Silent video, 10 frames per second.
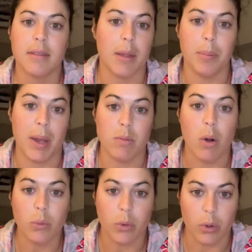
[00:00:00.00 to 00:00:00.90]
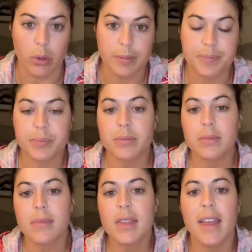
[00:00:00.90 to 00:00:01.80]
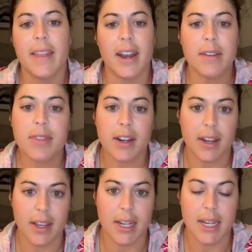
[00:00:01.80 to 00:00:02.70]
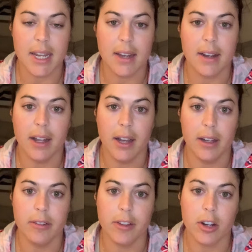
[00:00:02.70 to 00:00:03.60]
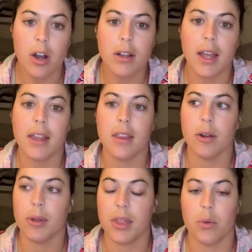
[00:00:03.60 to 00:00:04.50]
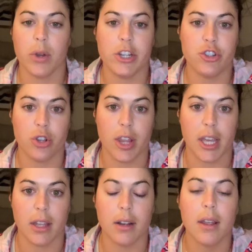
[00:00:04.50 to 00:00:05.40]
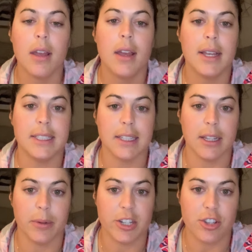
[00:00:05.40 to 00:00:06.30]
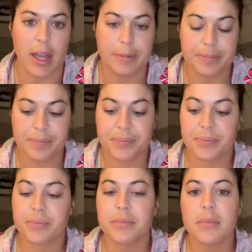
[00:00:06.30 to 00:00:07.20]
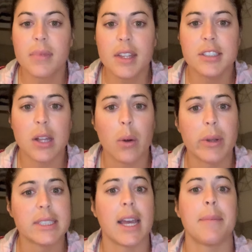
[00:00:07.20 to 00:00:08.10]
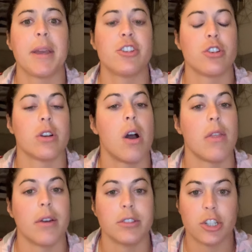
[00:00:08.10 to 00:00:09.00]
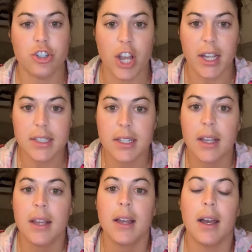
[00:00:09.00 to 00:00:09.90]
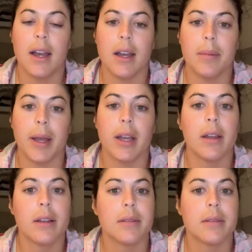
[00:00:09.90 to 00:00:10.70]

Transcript: that bed won't roll. And then if they're in need of their call light, they're within reach, so they can easily reach that. So once I make sure all those are checked, I